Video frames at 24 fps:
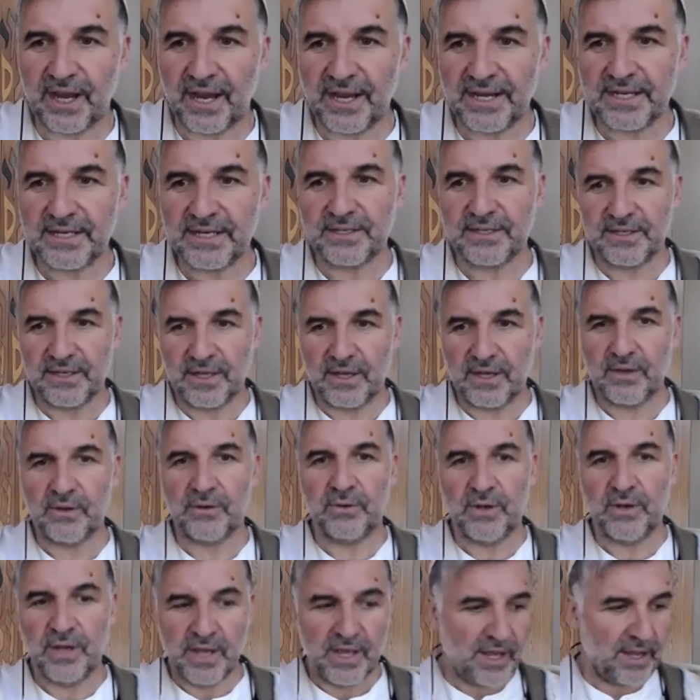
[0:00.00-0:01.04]
I didn't
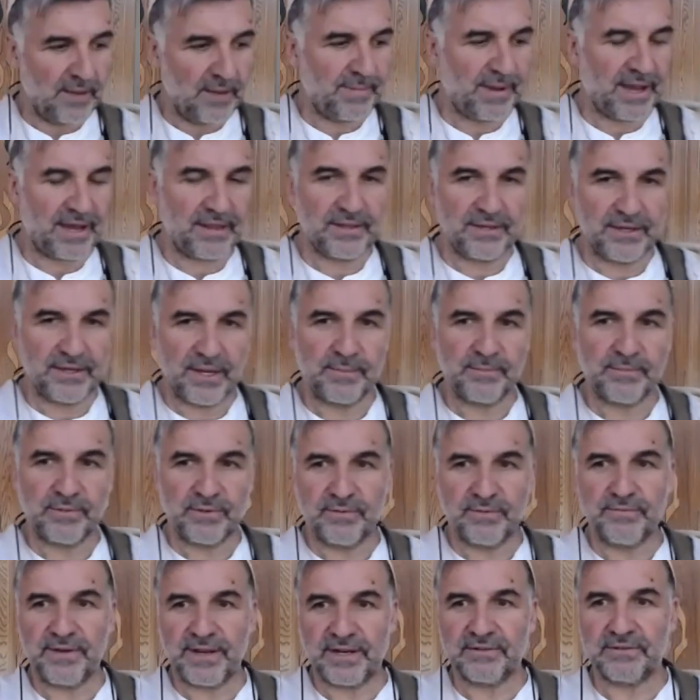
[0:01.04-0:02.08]
know about the number
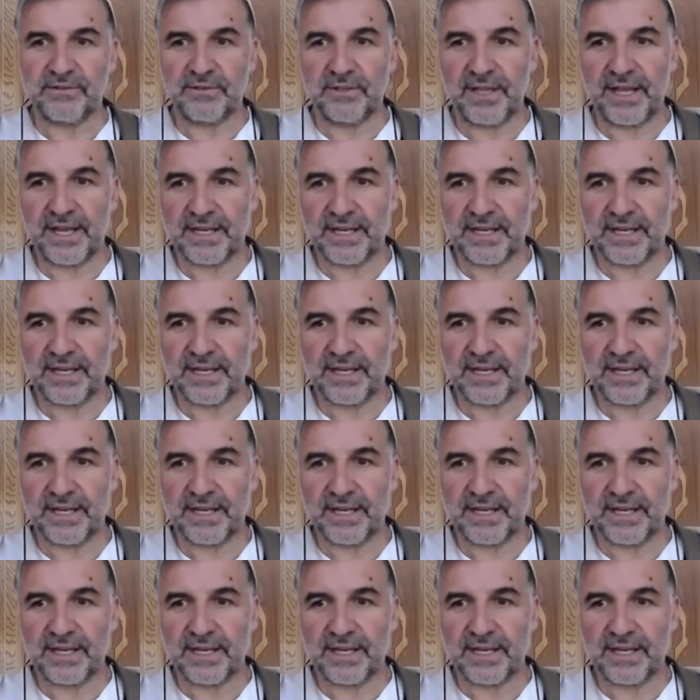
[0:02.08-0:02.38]
of federal